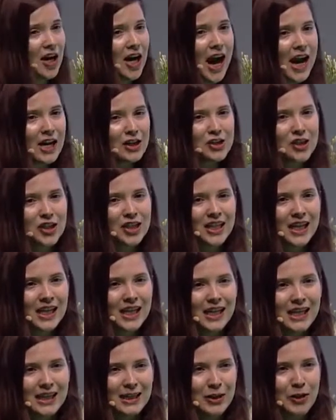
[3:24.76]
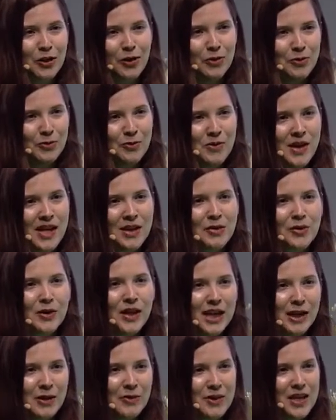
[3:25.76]
actually,
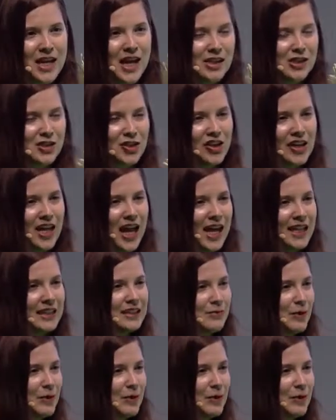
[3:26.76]
agreeing with us on that